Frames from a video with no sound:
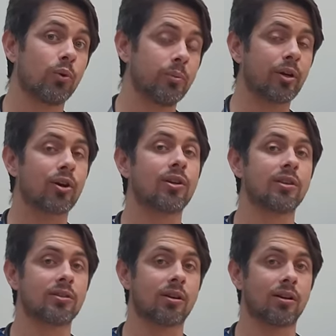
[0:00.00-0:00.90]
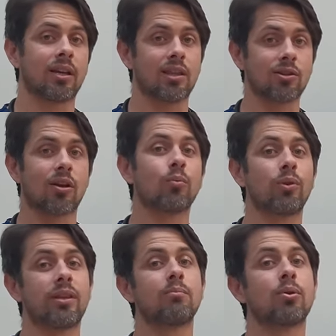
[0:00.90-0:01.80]
We will be hurting the dog, and the dog
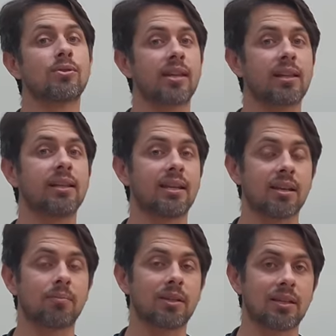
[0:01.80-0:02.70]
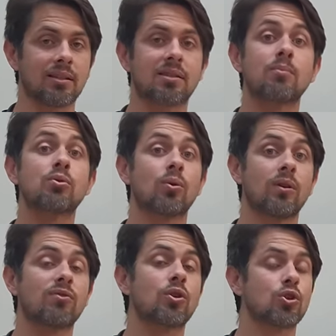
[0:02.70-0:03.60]
will then most likely end up needing some
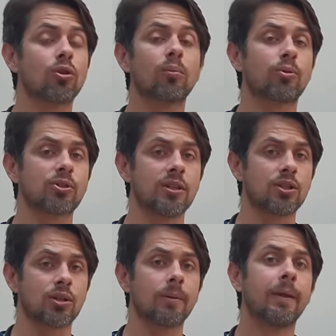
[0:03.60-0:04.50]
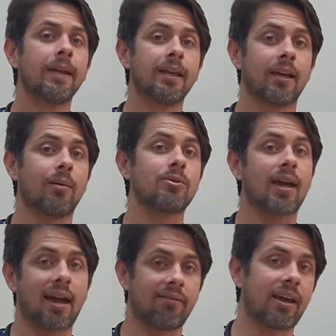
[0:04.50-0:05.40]
sort of surgical procedure um,
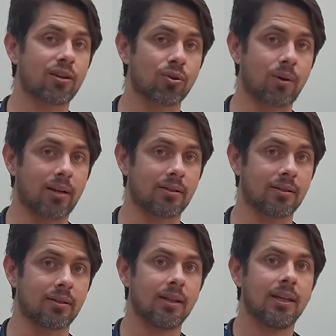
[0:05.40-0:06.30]
to have that corrected.